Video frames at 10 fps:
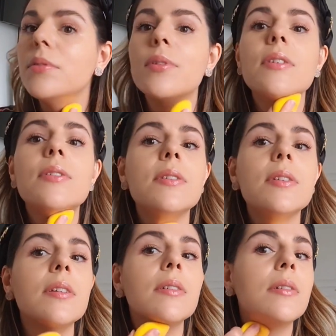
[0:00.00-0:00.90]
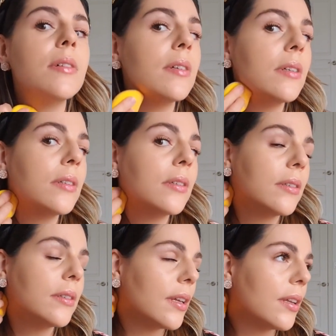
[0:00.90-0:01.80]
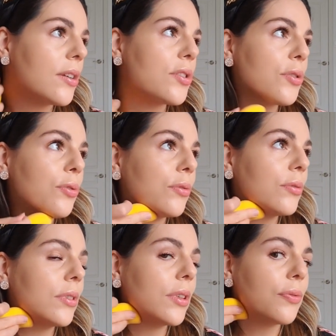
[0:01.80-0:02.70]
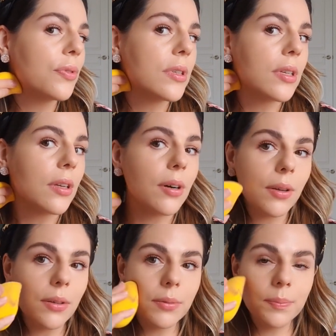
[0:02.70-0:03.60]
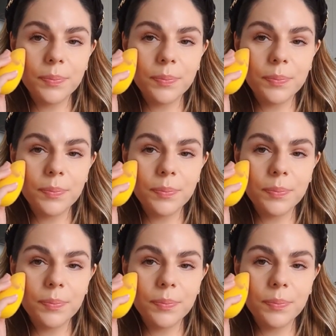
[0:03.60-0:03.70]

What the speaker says: You can see there's no difference in color.